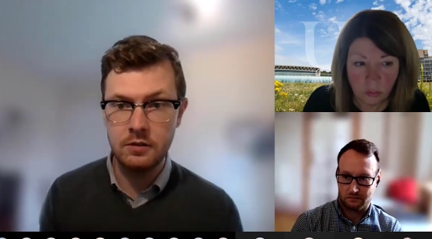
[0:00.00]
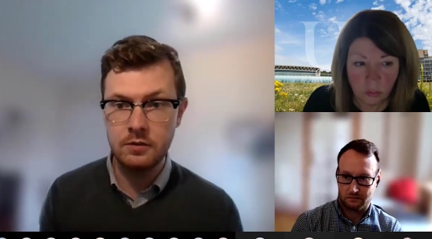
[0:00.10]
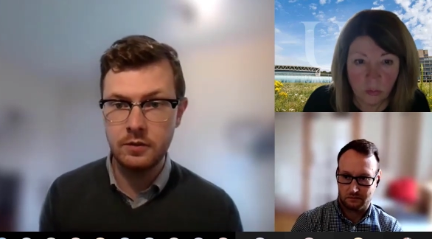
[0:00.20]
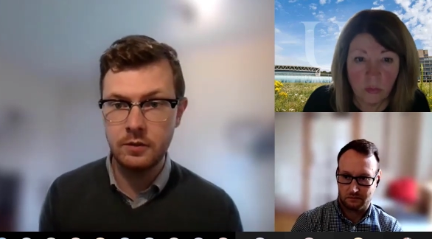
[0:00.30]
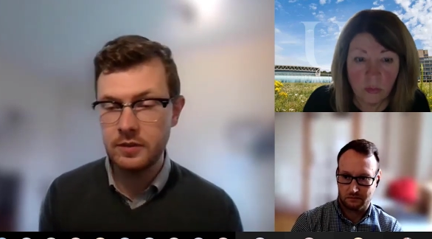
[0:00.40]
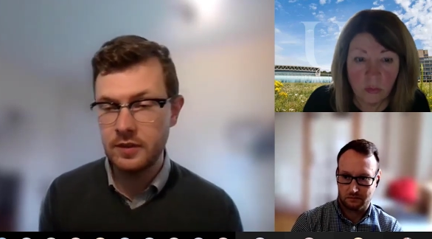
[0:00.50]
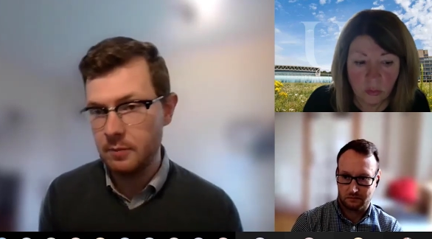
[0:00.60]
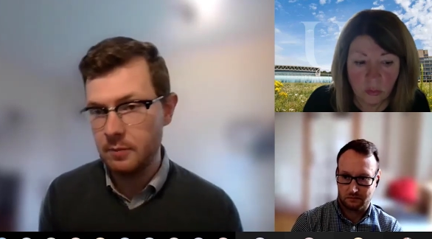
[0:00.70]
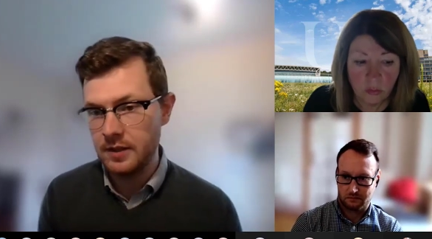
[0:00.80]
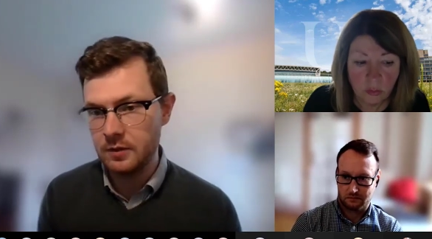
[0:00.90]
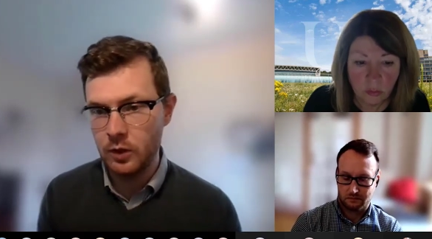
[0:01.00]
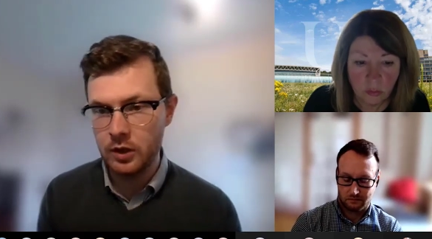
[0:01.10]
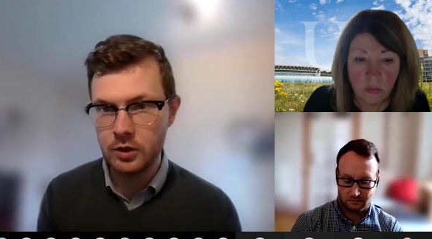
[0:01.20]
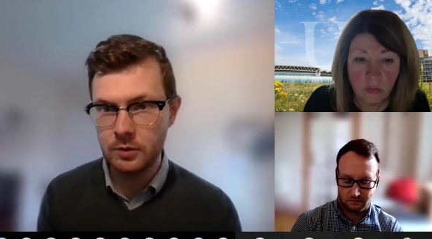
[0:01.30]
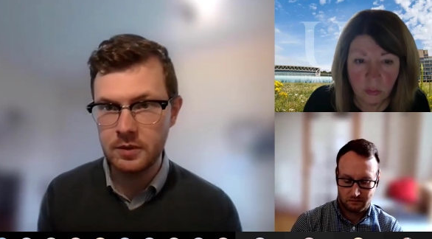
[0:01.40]
Speaker 1: of sandpits and
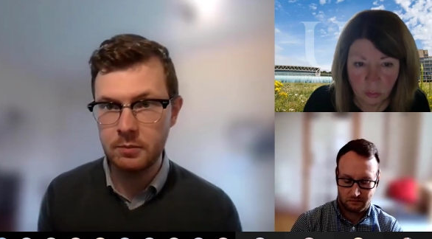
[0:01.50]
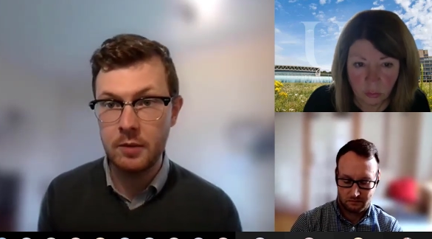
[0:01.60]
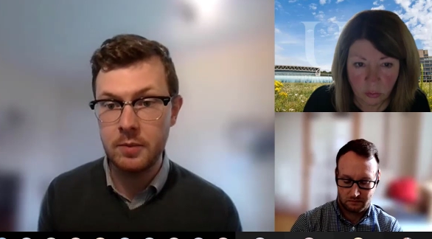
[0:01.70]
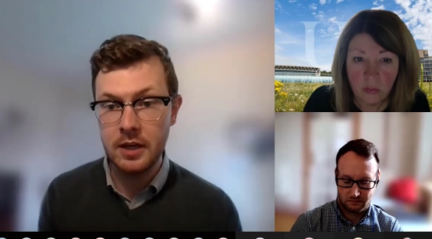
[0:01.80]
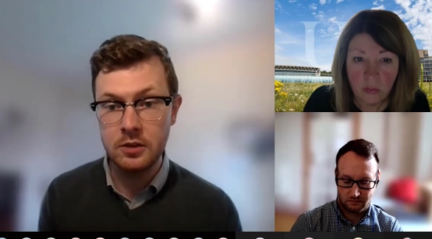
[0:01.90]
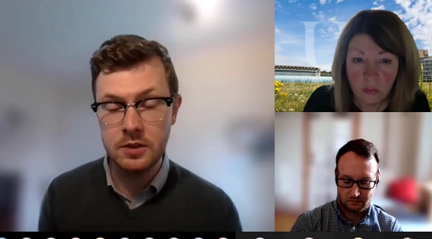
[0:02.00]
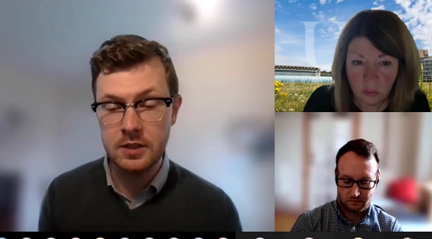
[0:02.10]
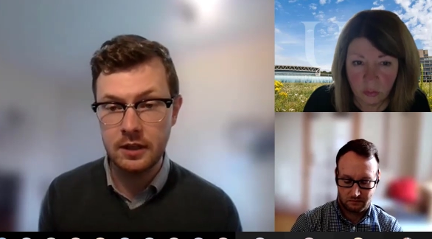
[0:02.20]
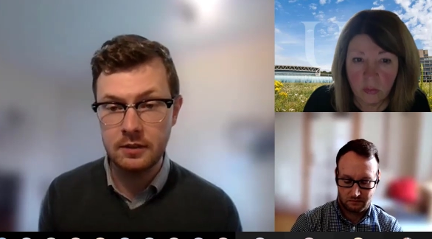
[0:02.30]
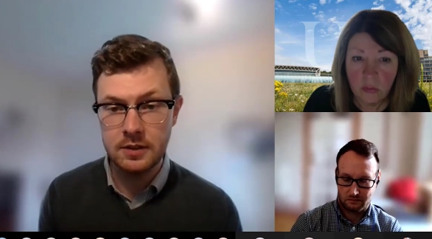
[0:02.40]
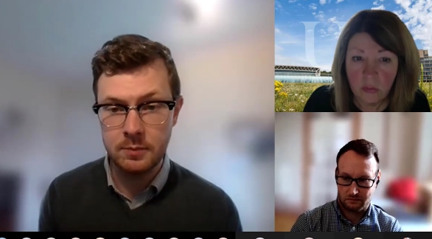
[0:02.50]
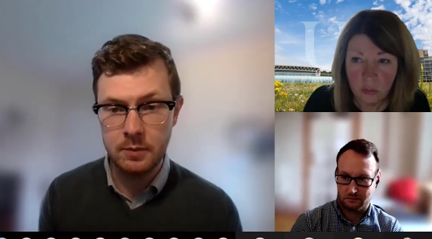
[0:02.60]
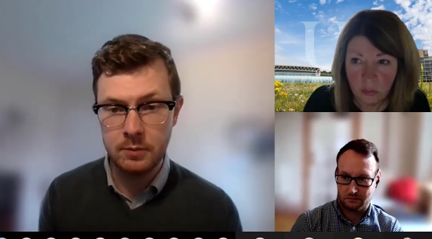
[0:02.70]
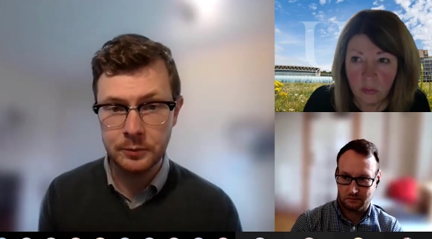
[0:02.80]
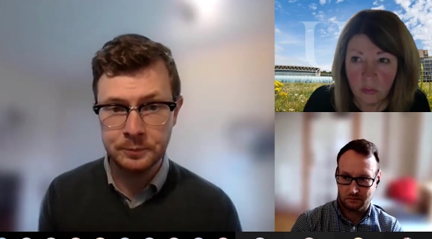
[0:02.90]
workshops that might be interesting to
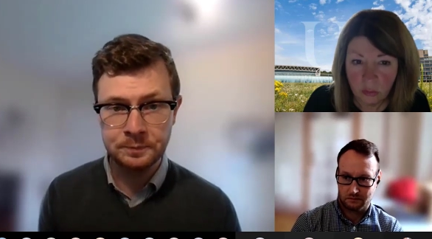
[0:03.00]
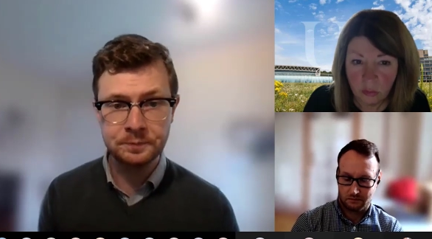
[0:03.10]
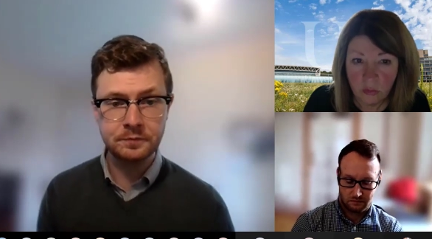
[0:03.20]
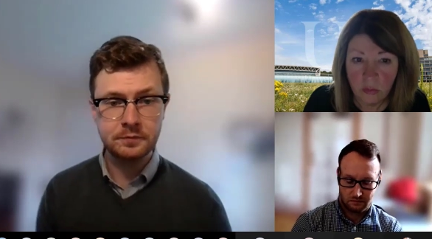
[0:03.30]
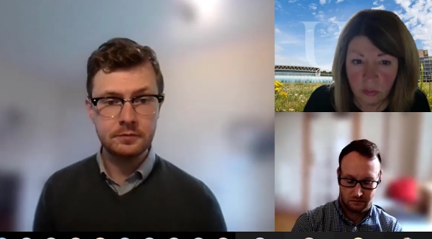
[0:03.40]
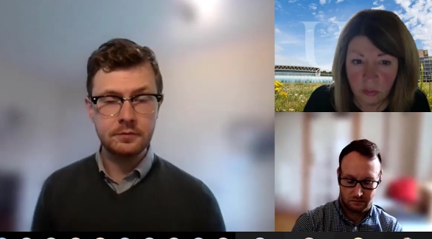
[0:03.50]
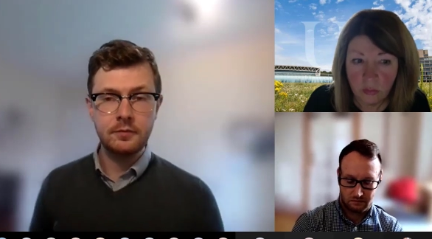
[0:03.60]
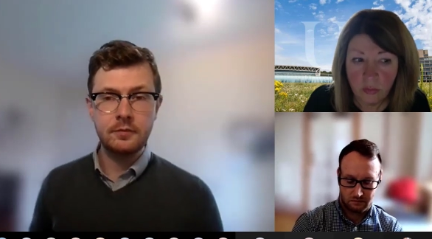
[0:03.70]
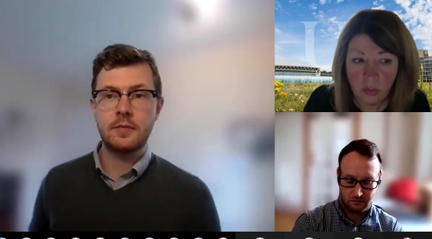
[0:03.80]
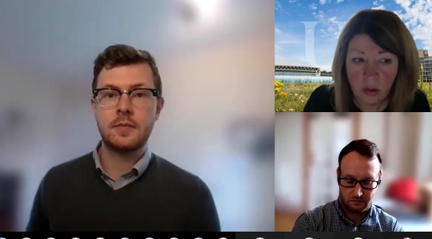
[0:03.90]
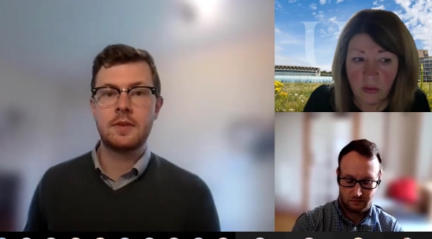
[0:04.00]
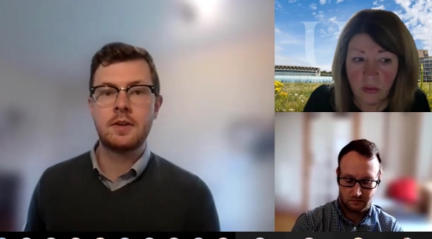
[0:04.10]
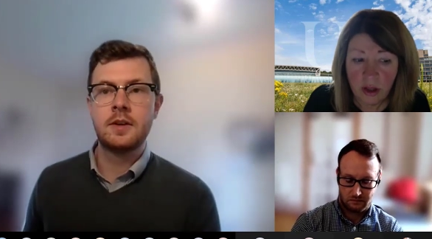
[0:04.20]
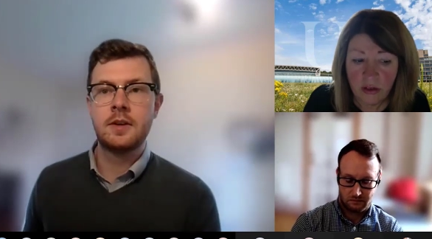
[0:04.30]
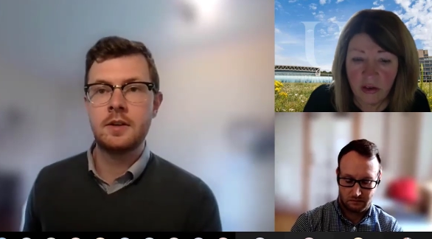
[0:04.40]
people.
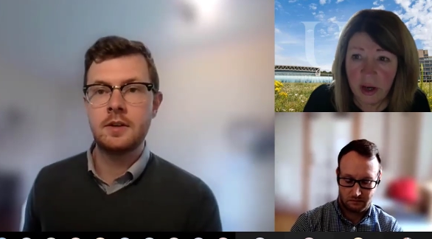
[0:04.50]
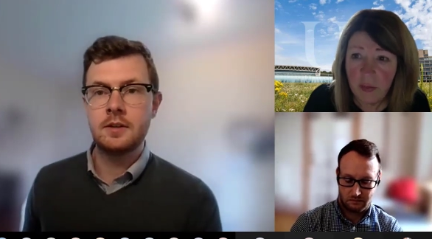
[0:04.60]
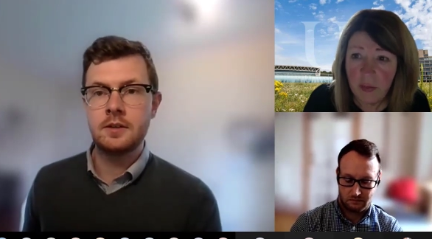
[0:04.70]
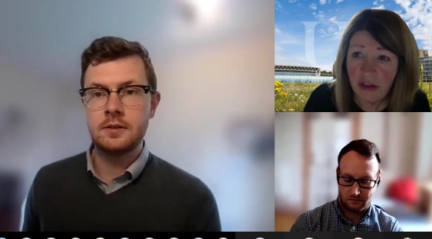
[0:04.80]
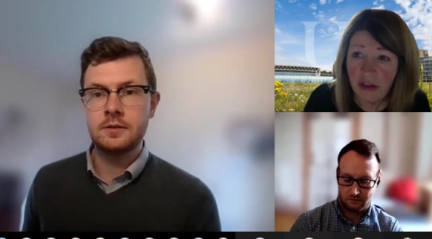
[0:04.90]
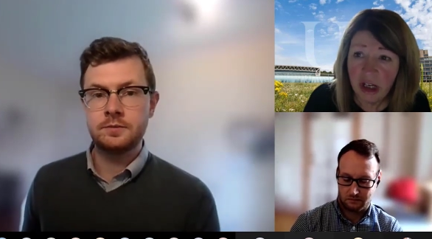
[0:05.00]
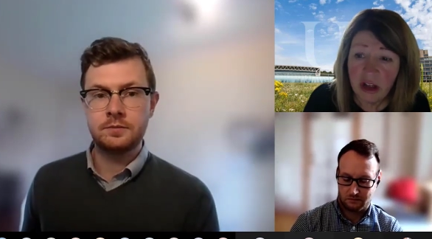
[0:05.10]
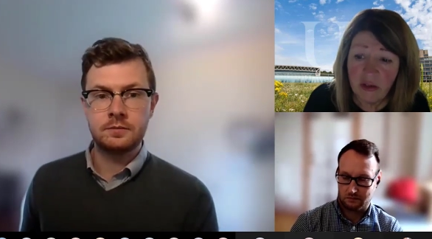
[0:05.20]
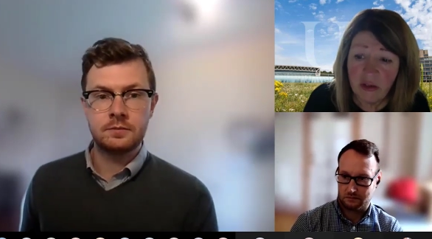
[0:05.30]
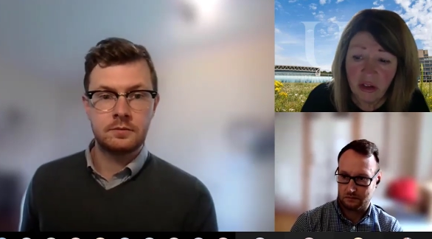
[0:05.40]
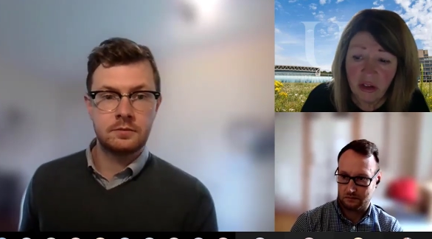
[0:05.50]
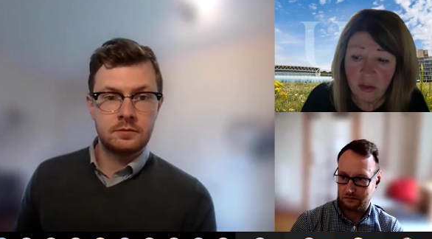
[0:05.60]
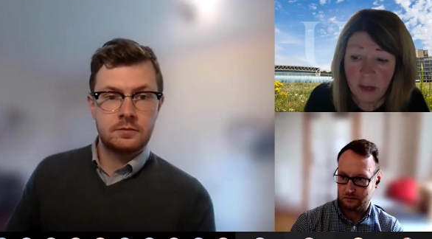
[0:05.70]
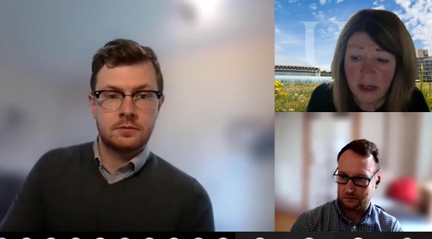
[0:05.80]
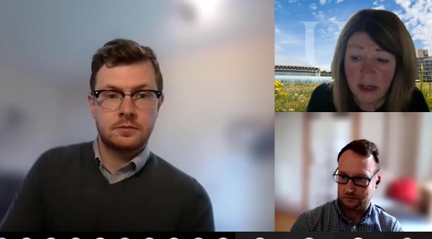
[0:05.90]
Speaker 2: That's great, Patrick. And you've just
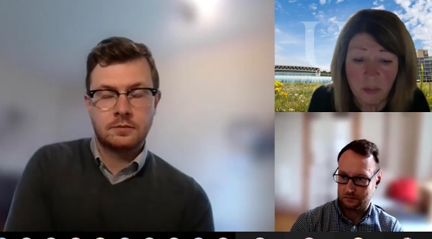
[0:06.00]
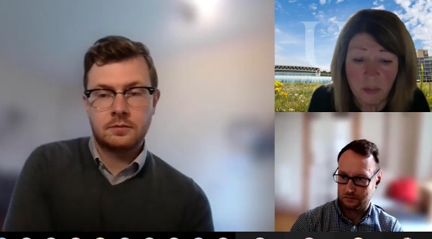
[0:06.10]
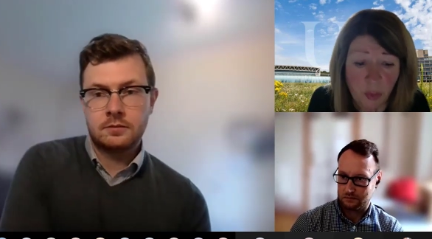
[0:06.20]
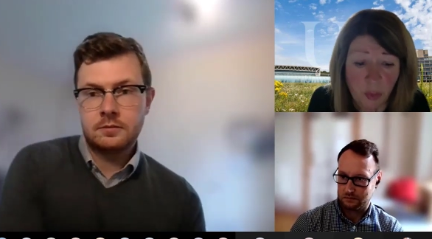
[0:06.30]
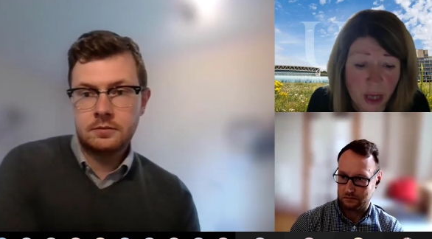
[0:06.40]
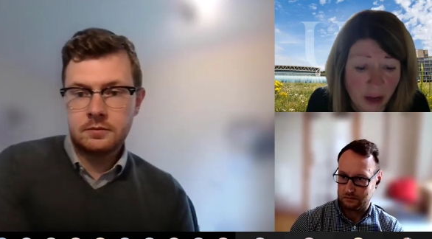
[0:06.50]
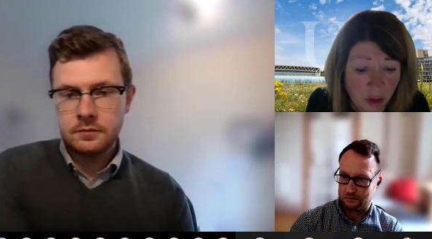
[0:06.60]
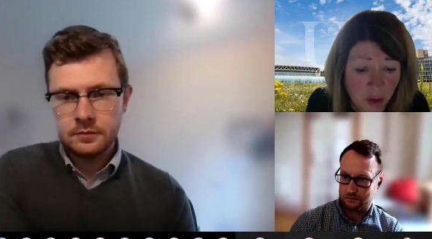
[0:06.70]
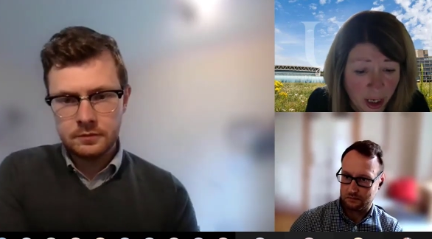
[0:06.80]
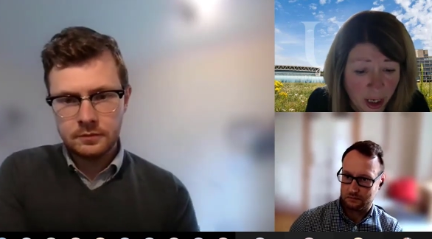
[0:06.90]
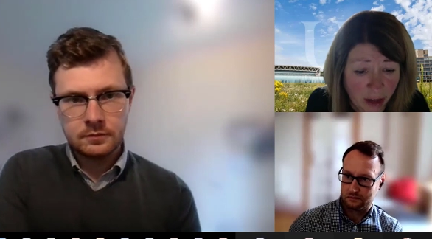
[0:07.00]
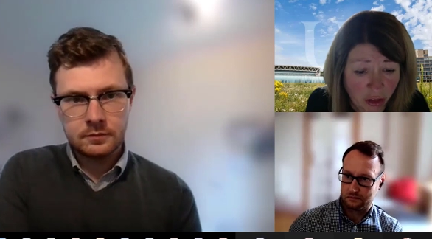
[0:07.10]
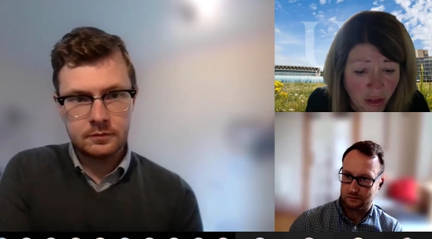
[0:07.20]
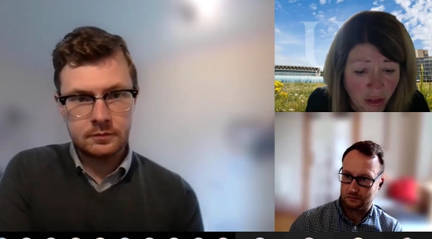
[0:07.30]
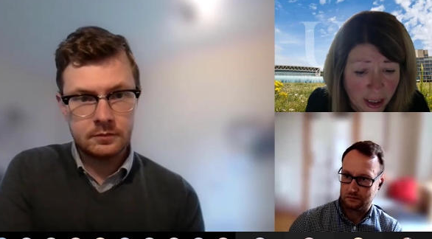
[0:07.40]
reminded me we have got a
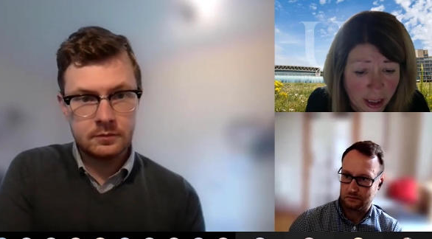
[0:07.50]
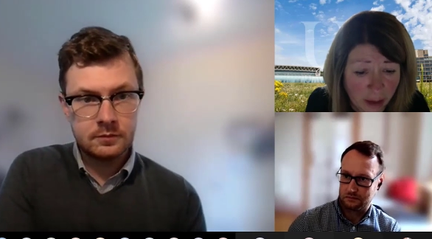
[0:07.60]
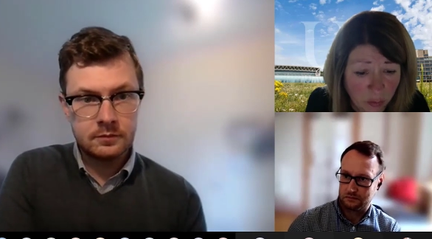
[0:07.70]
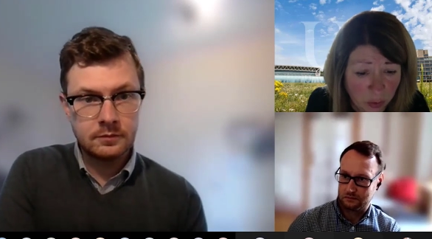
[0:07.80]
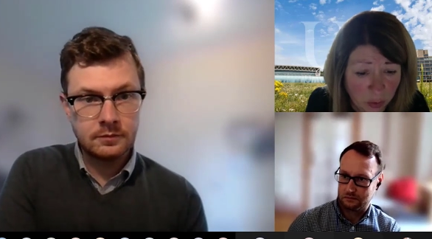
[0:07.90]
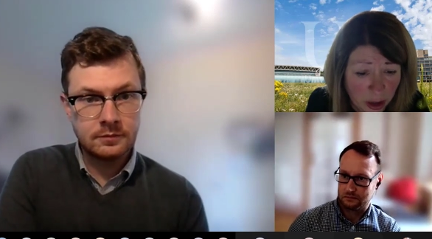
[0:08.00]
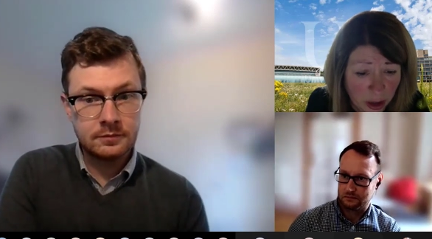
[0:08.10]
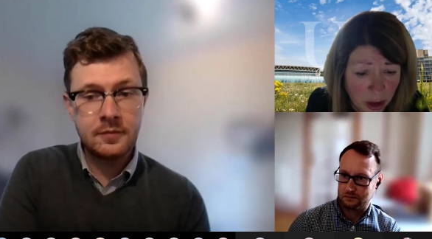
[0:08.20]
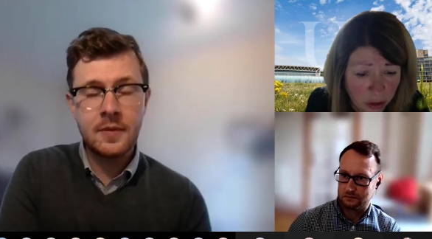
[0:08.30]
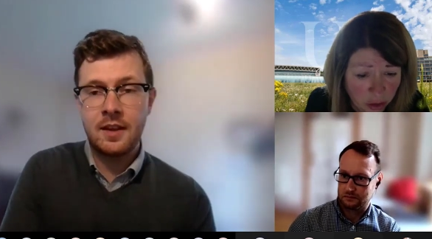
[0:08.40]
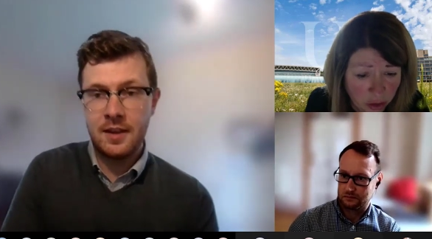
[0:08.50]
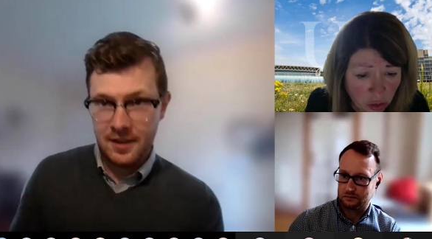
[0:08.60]
hashtag, haven't we, to